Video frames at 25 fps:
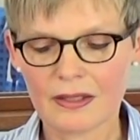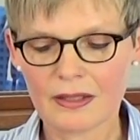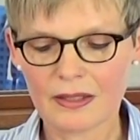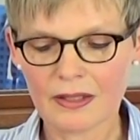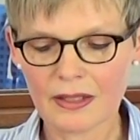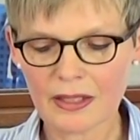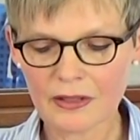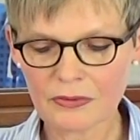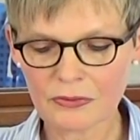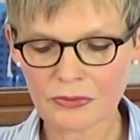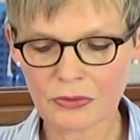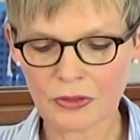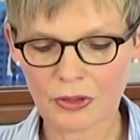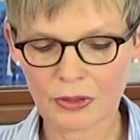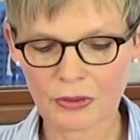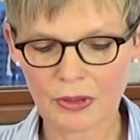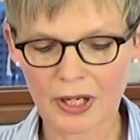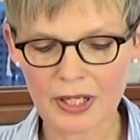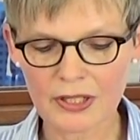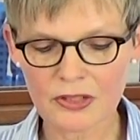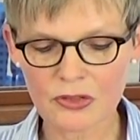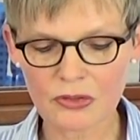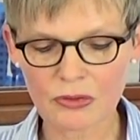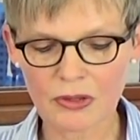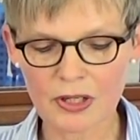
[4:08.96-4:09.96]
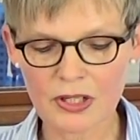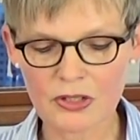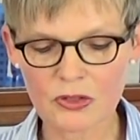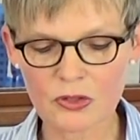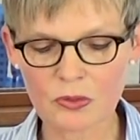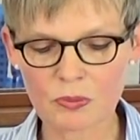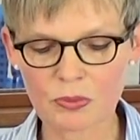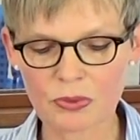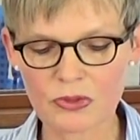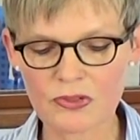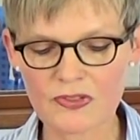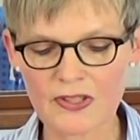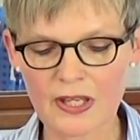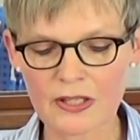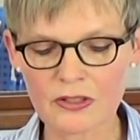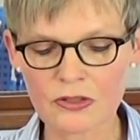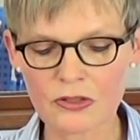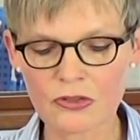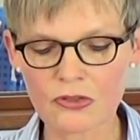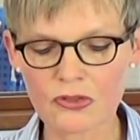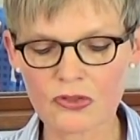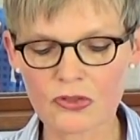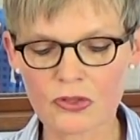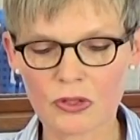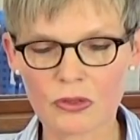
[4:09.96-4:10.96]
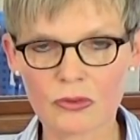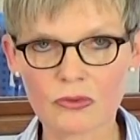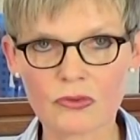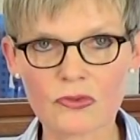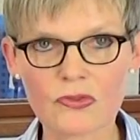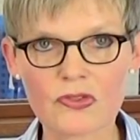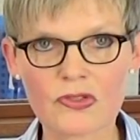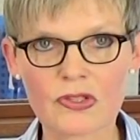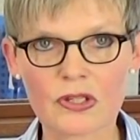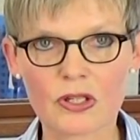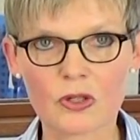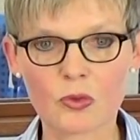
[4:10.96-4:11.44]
Therefore, I try to present to students